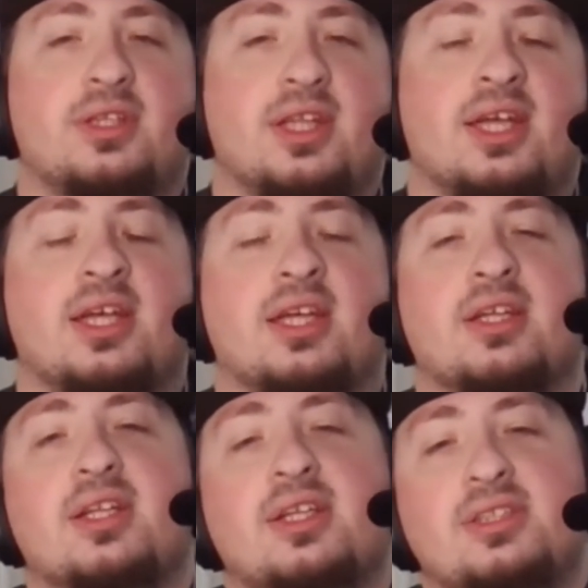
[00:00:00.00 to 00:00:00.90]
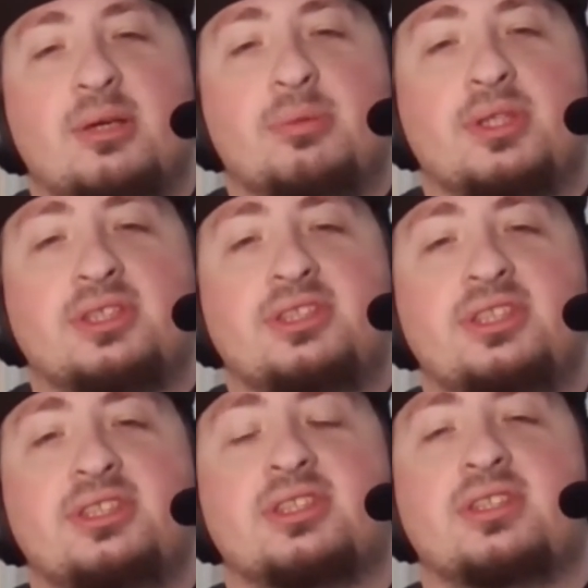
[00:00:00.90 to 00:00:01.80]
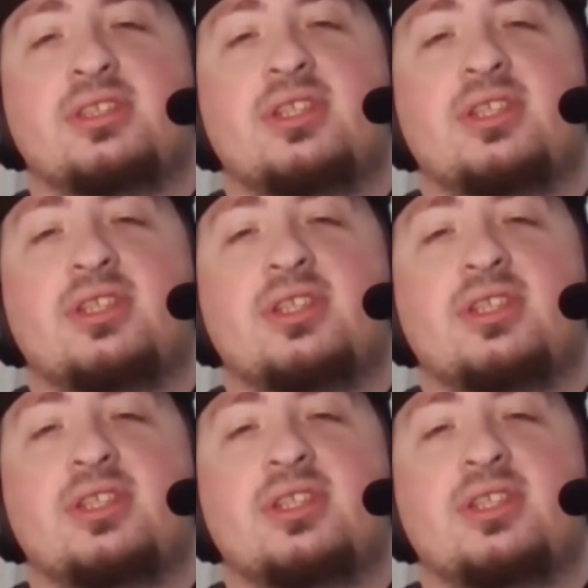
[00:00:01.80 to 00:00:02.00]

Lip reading: a Doubling Season.